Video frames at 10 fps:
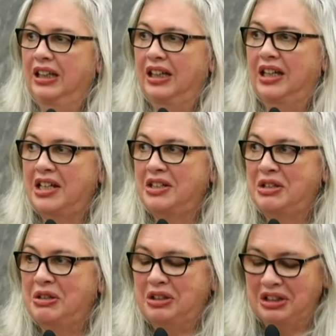in
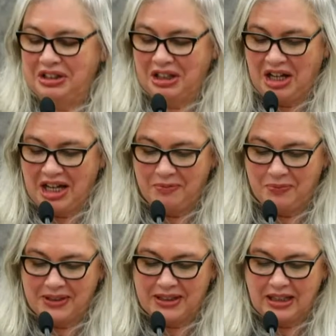uncertain
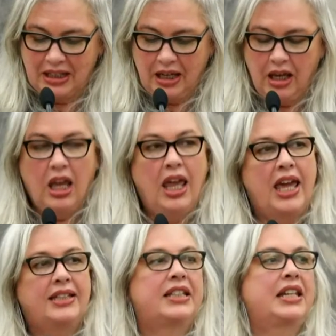times.
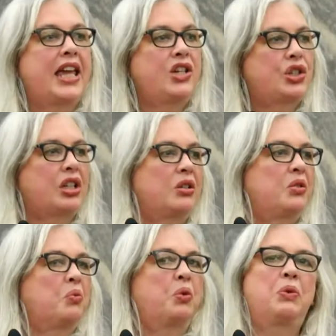As a
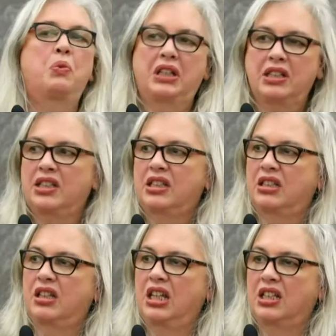nation, we
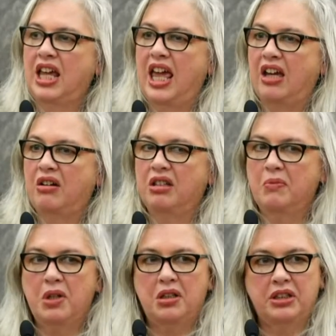witnessed the attack on
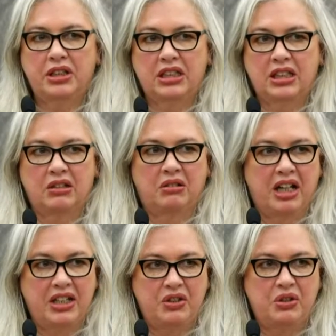the mosques in
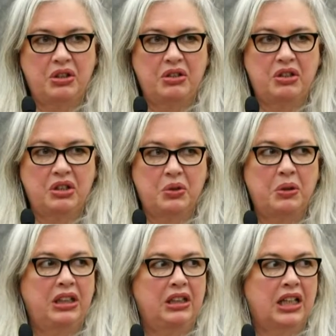Christchurch in
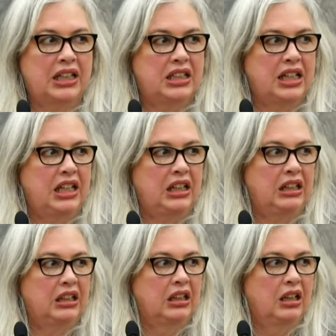
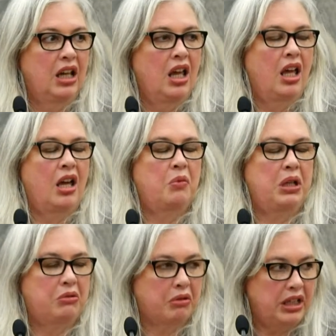2019, and
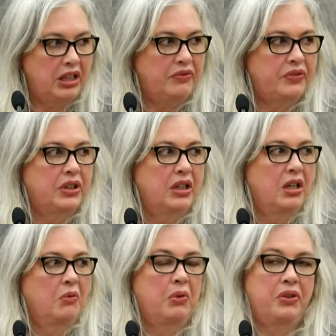we grieved
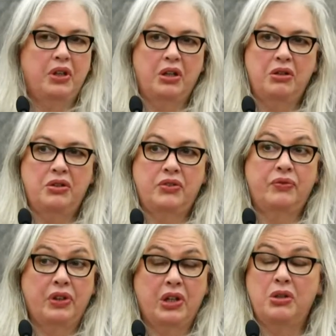for
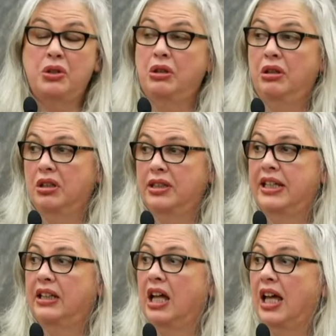those who lost
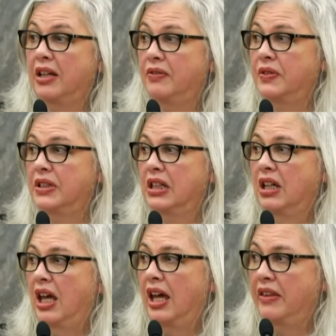their lives
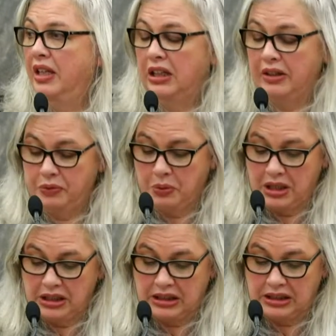and their loved
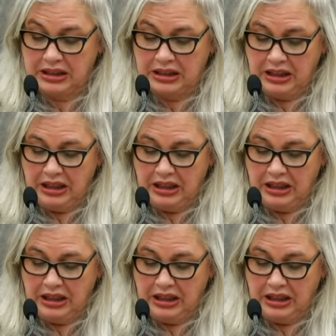ones.